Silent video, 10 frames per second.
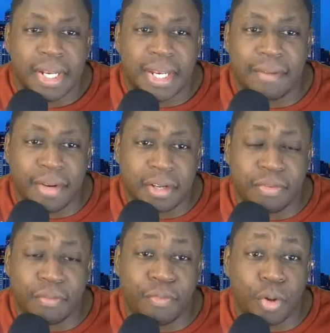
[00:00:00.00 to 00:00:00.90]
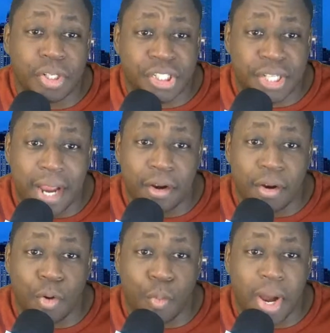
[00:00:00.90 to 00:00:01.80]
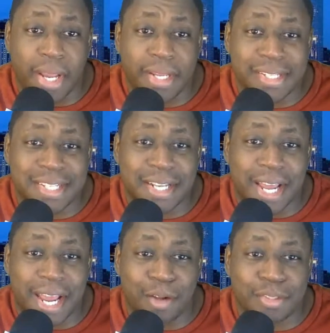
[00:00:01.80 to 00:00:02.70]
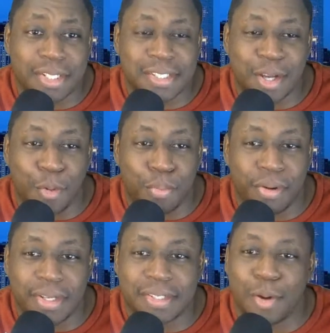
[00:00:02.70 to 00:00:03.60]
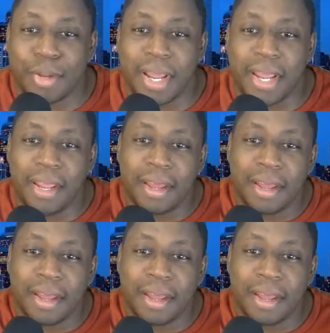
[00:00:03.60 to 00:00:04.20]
Devin is from Fort Shafter, Hawaii. He's in the house. Let's go, Prince. Okay,